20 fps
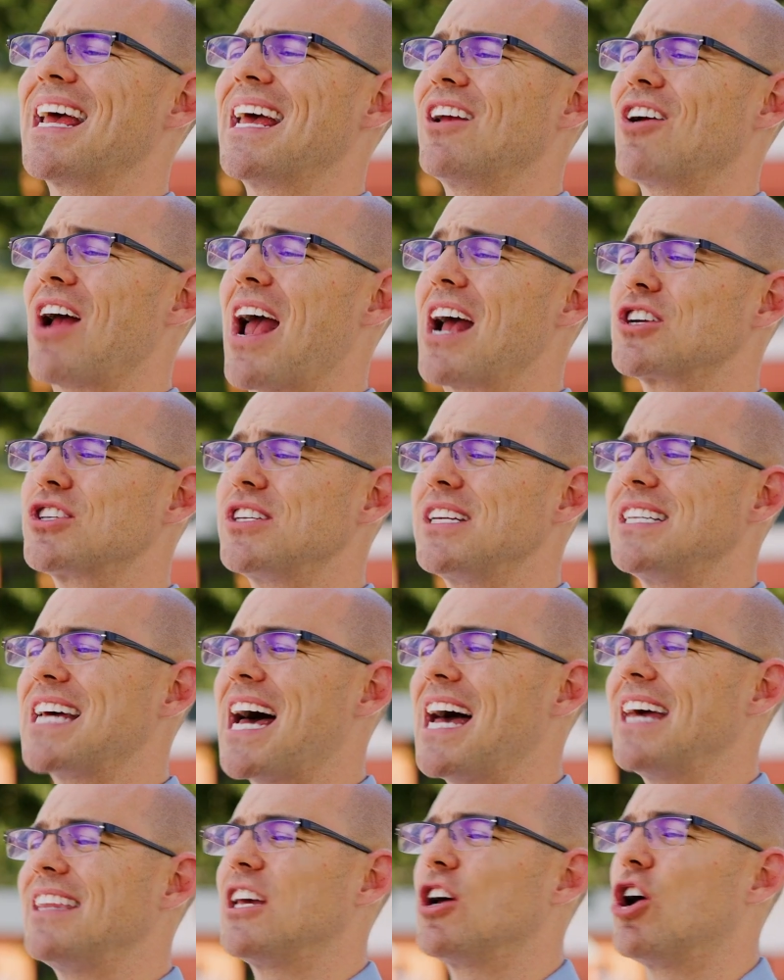you're actually
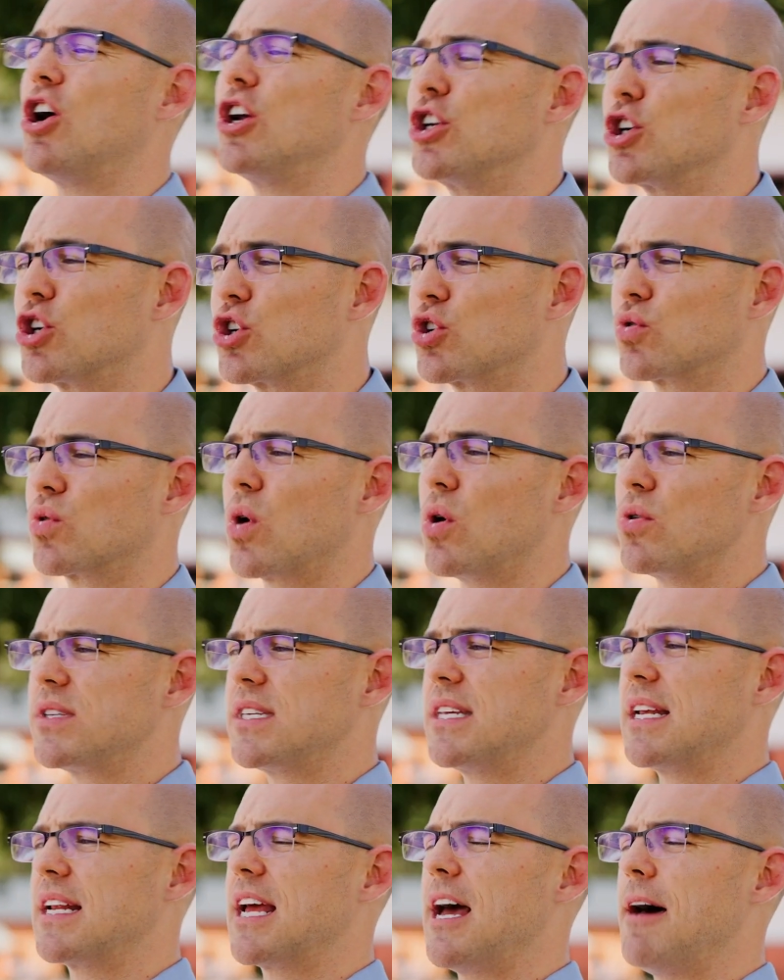tithing on your gross
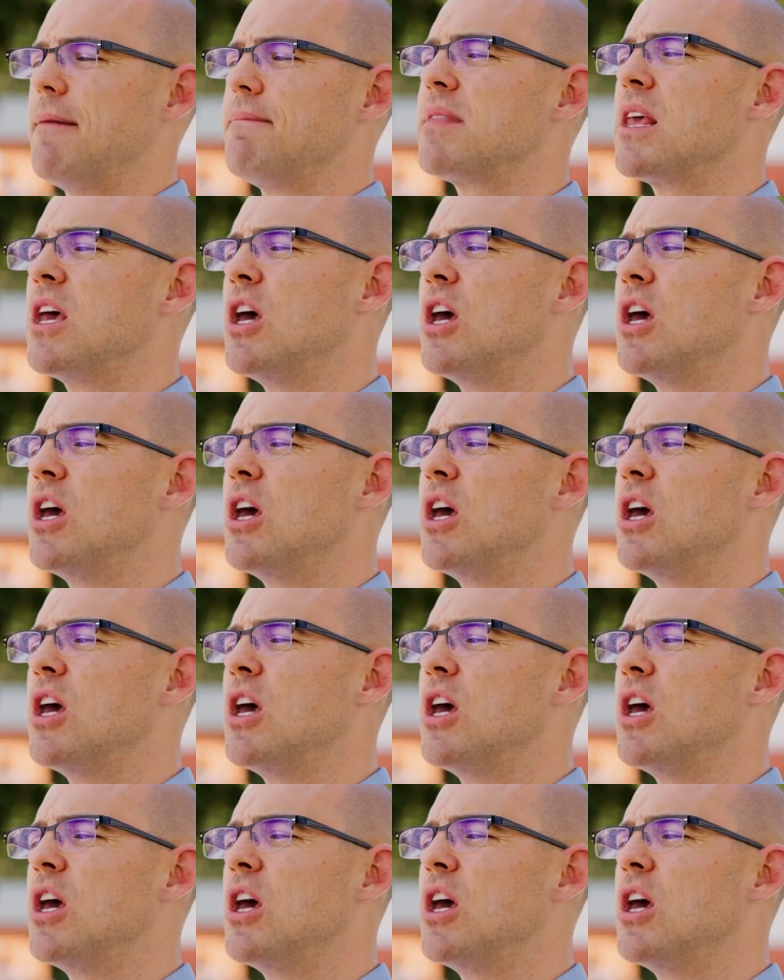income,